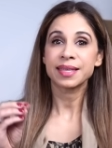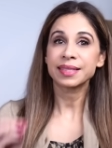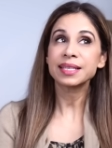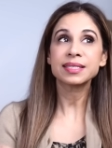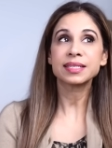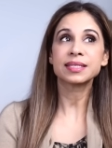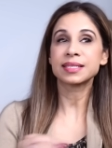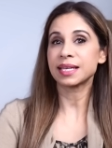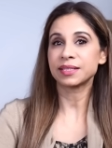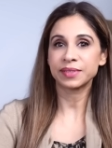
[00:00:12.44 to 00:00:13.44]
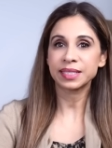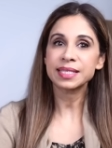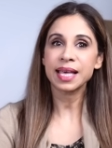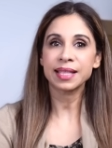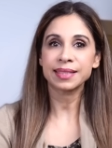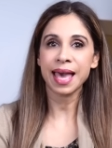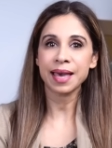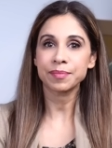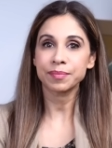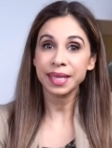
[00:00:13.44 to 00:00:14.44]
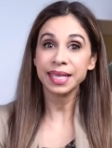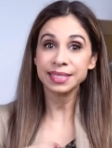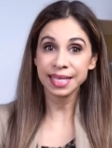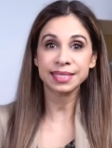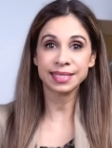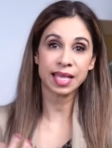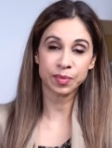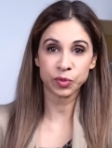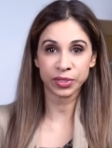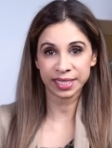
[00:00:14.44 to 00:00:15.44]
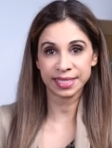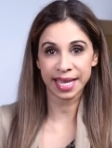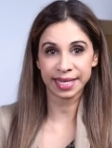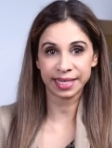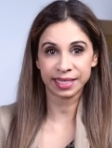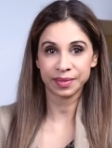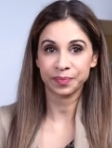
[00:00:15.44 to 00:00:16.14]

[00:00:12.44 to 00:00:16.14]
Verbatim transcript: they see the side of Excel that makes Excel more exciting.